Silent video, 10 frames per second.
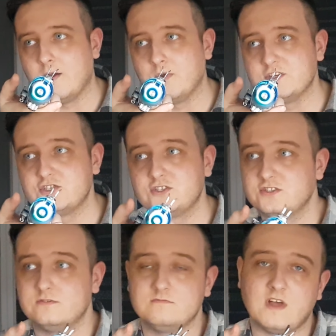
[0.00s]
which
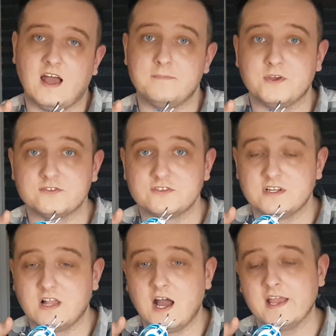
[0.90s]
I
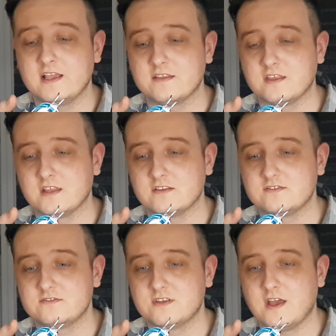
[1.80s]
personally like. I think
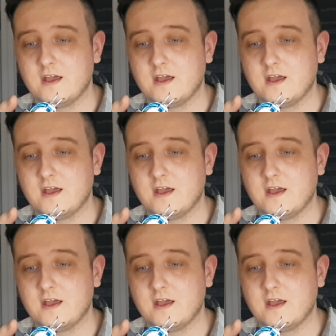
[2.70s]
that's